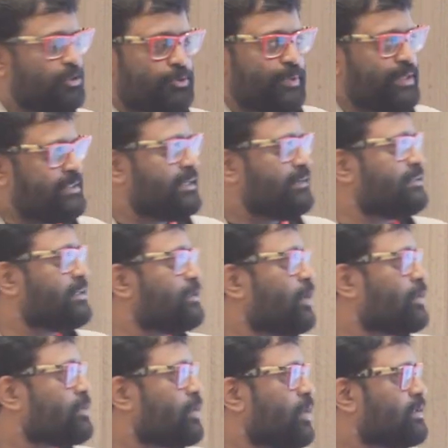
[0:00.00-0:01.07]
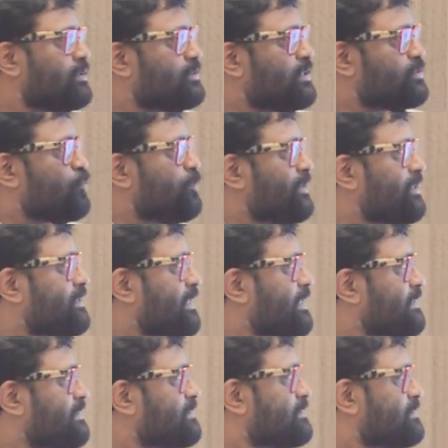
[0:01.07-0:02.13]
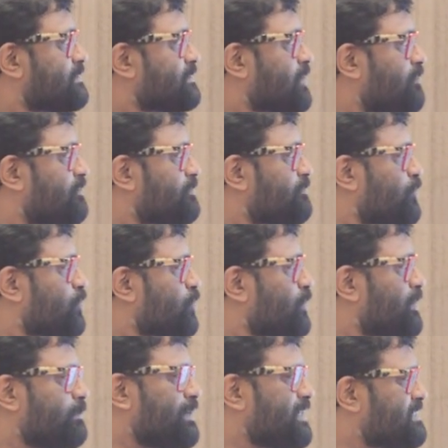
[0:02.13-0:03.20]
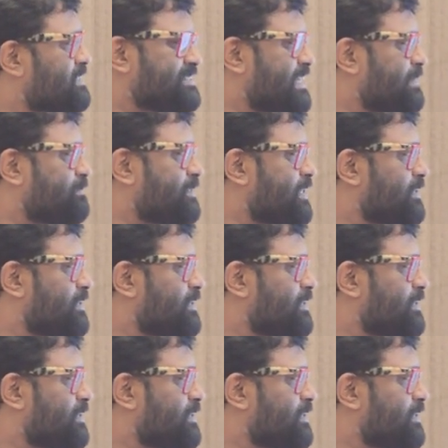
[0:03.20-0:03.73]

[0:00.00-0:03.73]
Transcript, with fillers: Twitter, I will not talk, there's so many things. Cover photo, images, same